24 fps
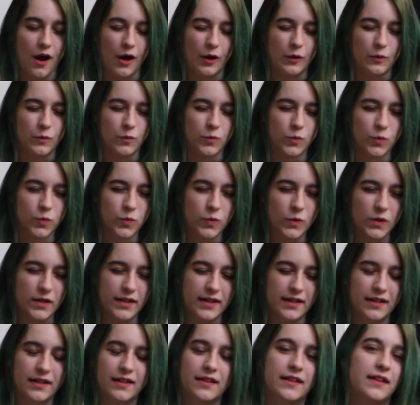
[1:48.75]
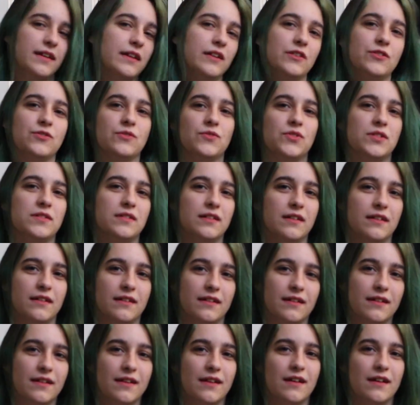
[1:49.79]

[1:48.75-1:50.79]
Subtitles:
are really interesting.